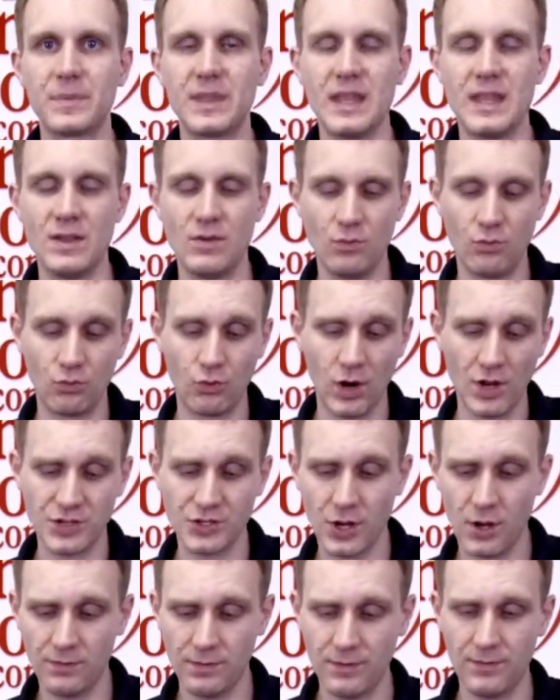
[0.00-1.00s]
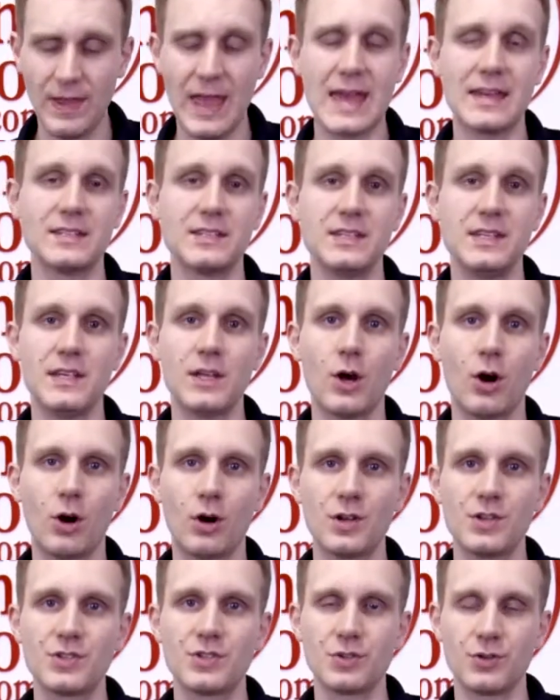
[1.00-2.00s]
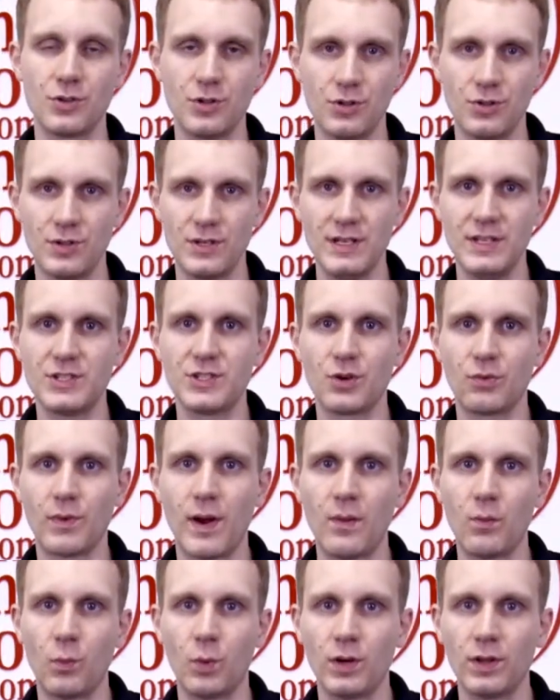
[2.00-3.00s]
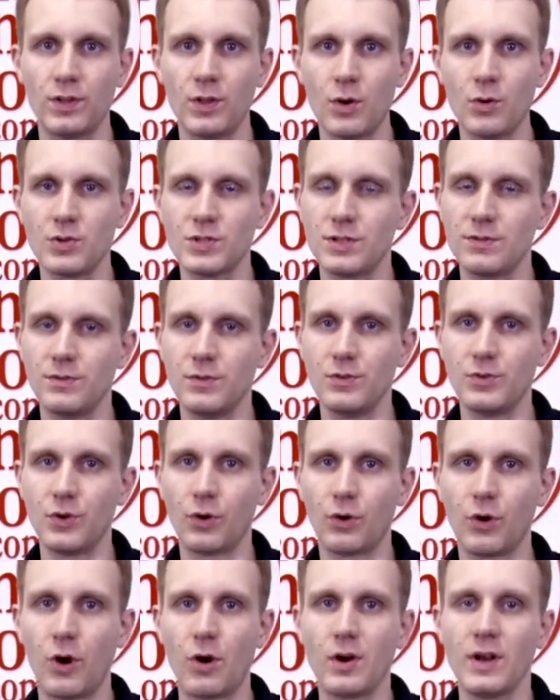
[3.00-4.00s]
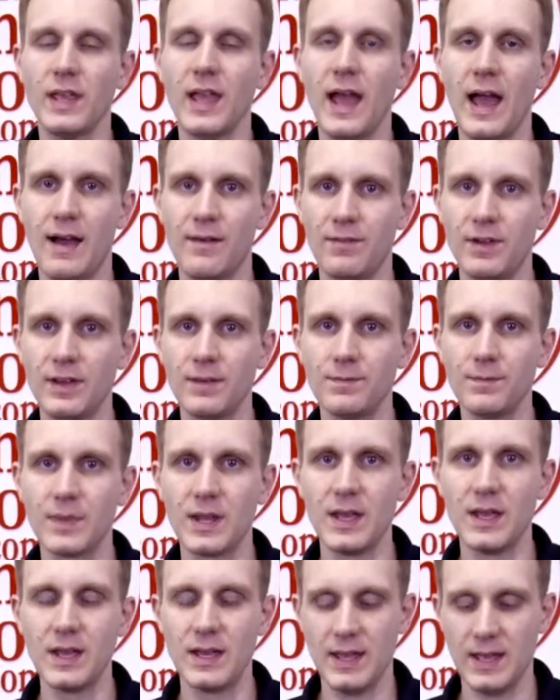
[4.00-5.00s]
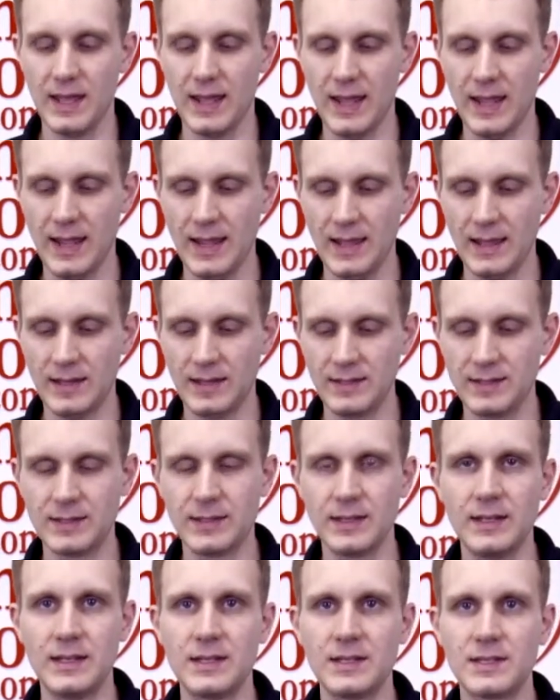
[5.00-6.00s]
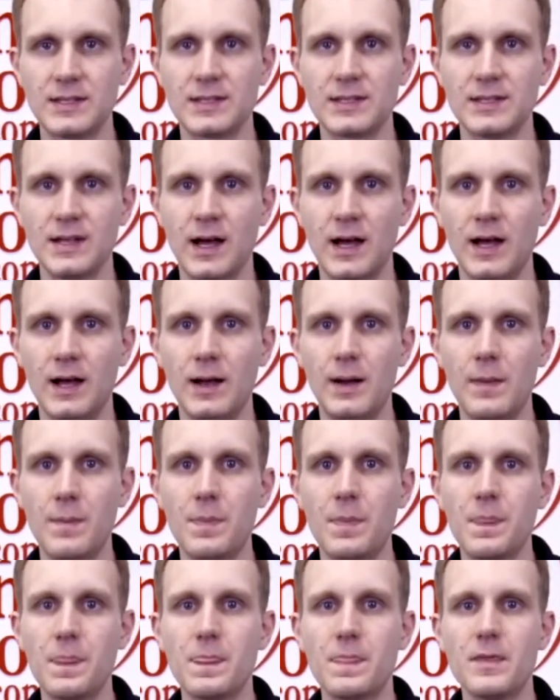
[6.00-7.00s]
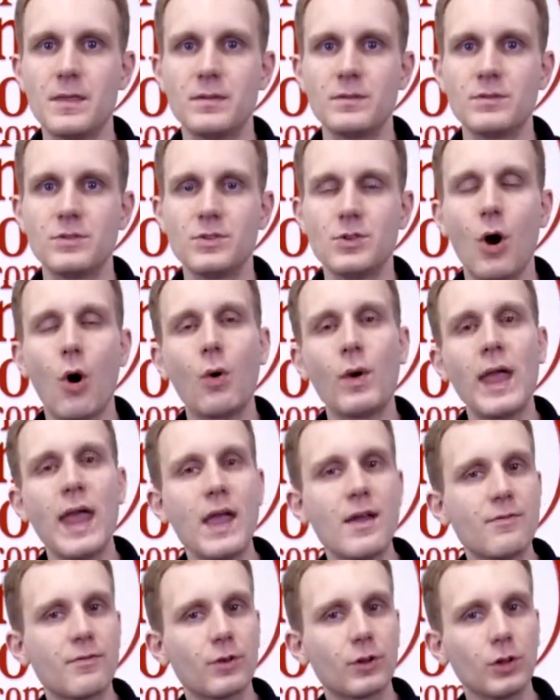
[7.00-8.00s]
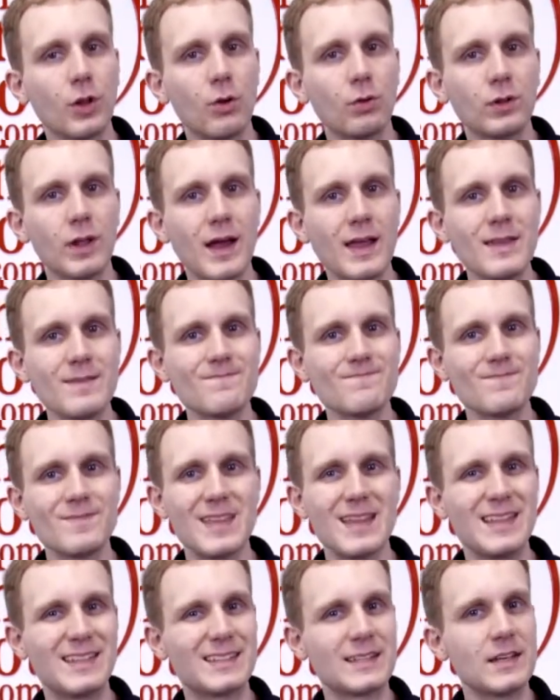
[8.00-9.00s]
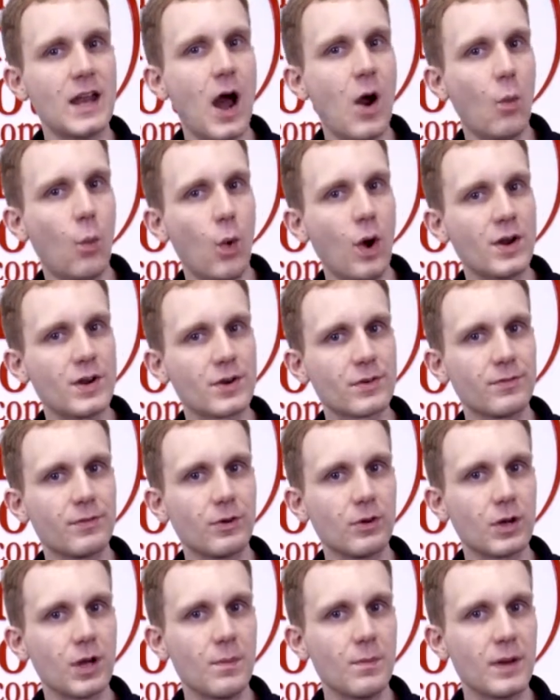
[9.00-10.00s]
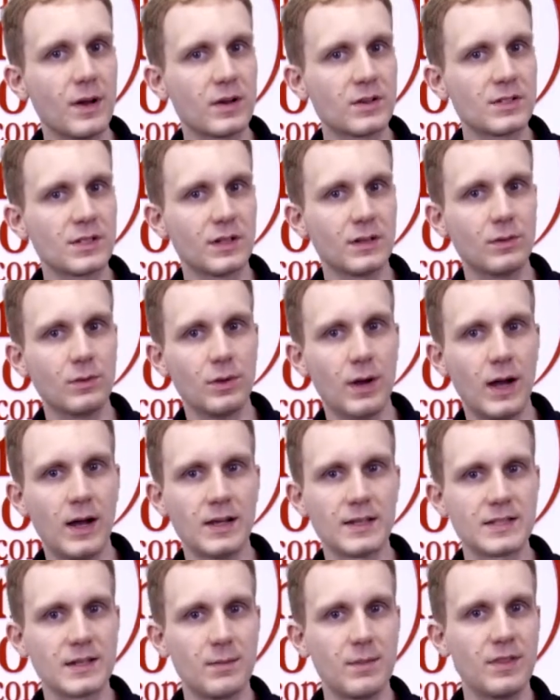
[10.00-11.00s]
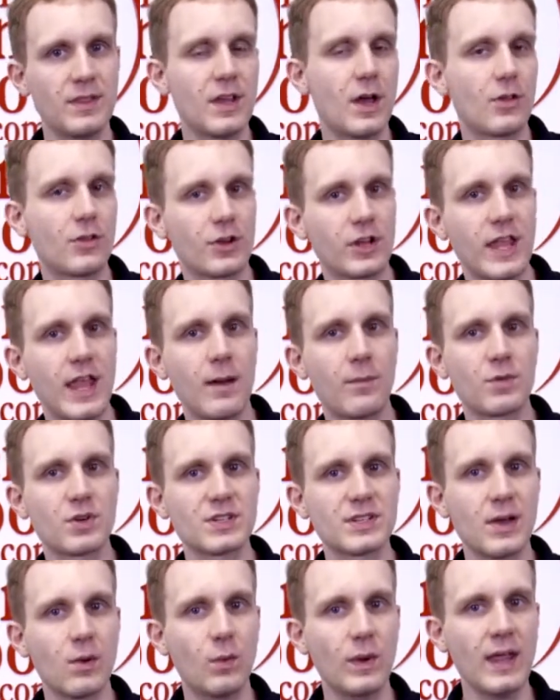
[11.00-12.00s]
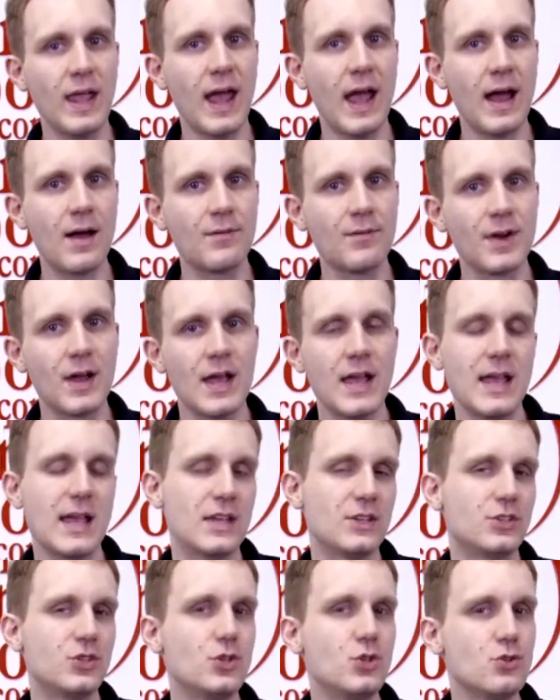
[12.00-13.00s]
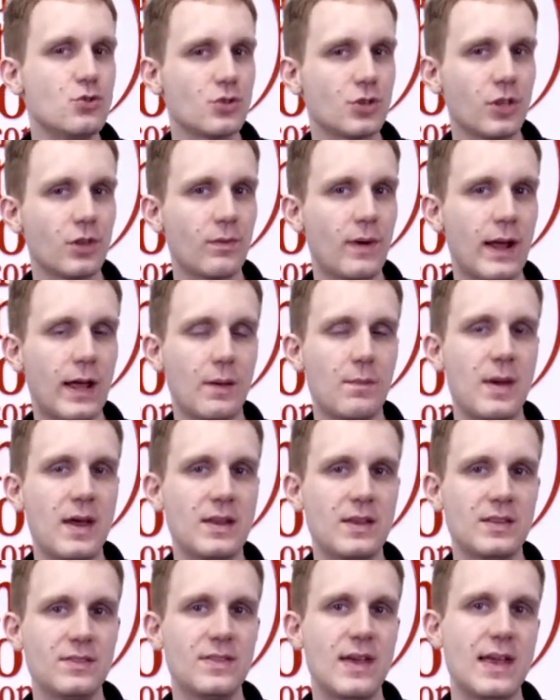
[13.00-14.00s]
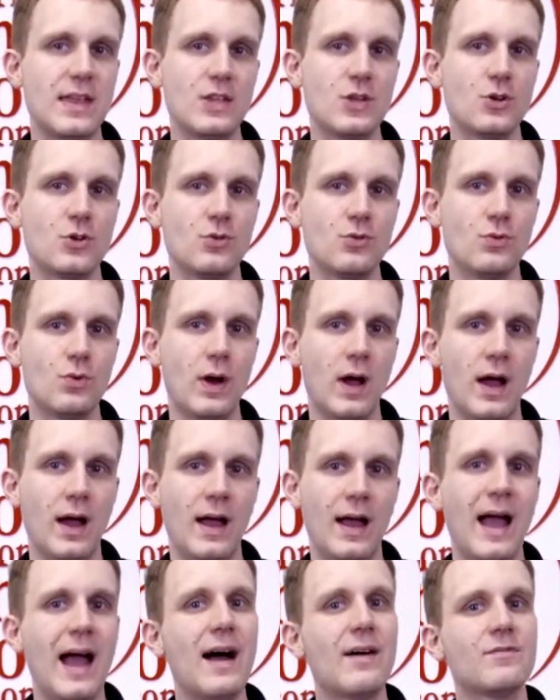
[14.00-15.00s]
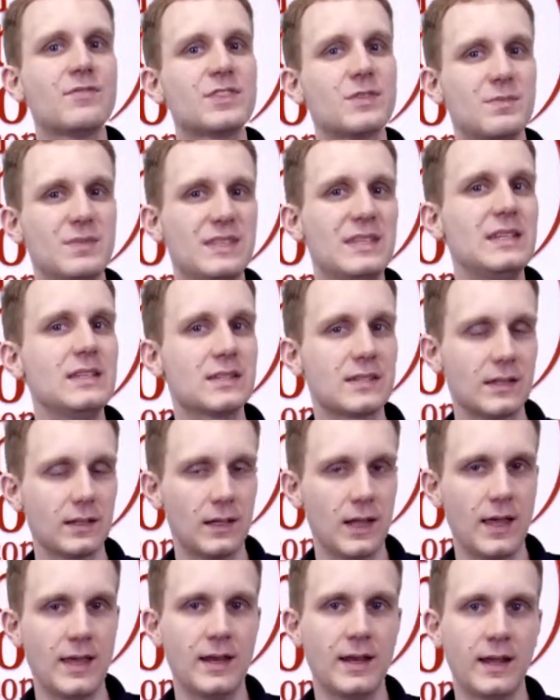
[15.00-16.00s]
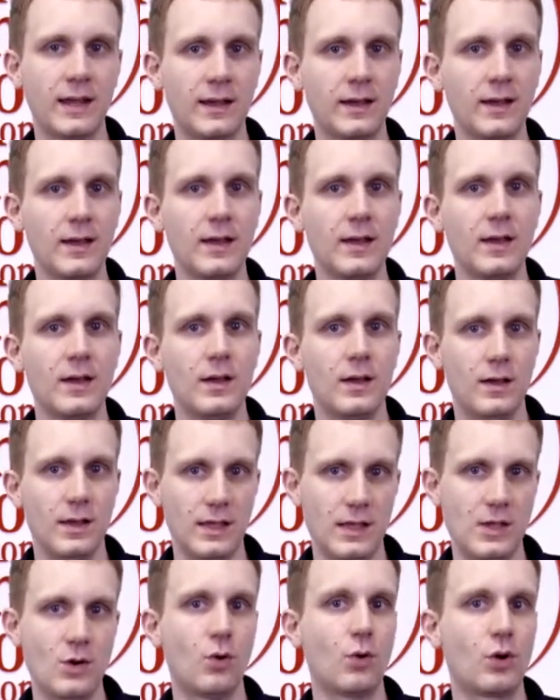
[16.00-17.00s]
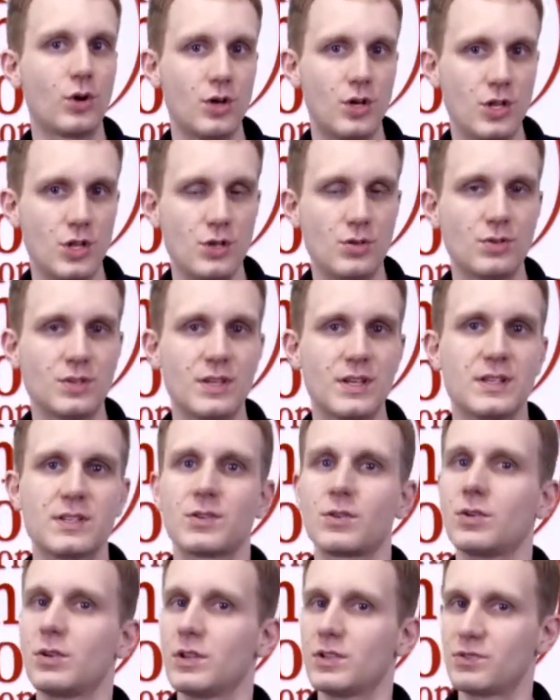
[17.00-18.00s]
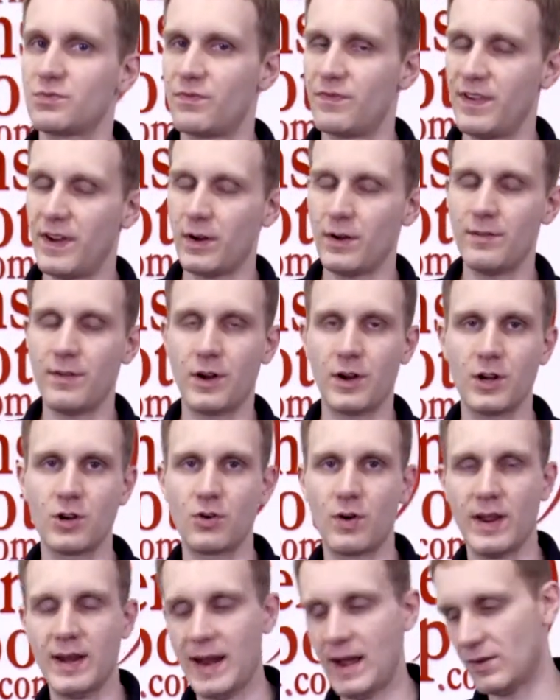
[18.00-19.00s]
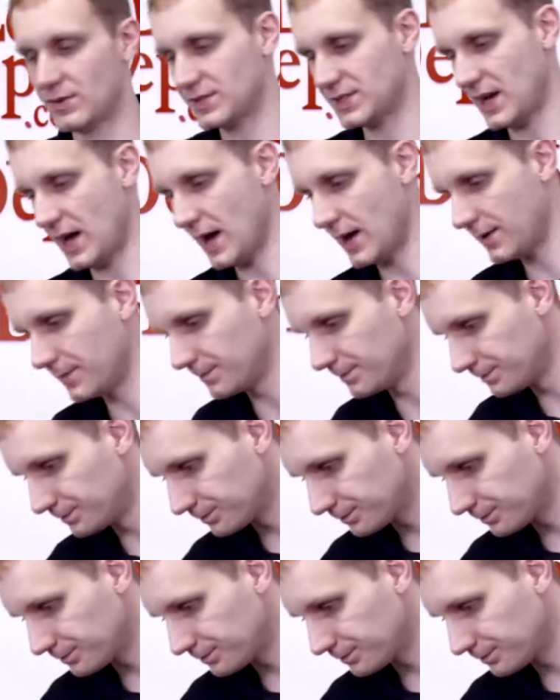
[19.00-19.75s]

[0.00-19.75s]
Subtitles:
It runs off of SD cards, so you'll need to rent one of those if you don't already have it. And it's okay for low light. It's not wonderful compared to some of the other cameras that we have. It's usually recommended that you have some decent lighting in order to use this. It's very, very great outside.